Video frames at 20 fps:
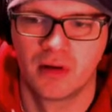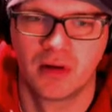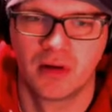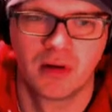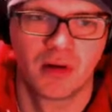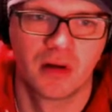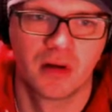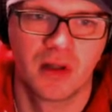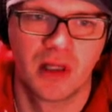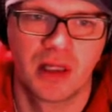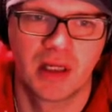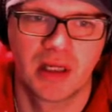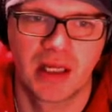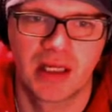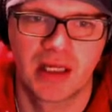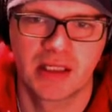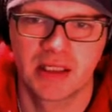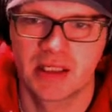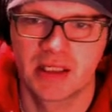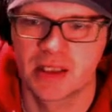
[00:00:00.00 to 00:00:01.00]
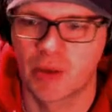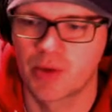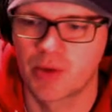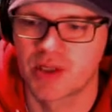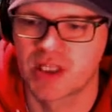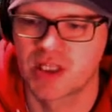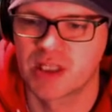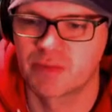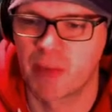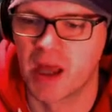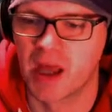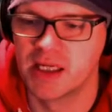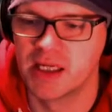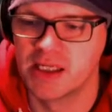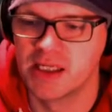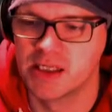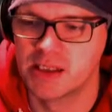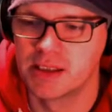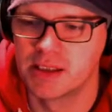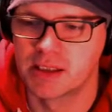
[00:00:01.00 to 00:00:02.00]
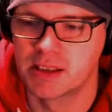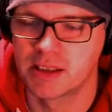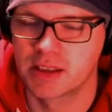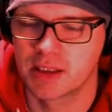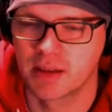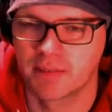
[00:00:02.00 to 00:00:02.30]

He had aces with spades.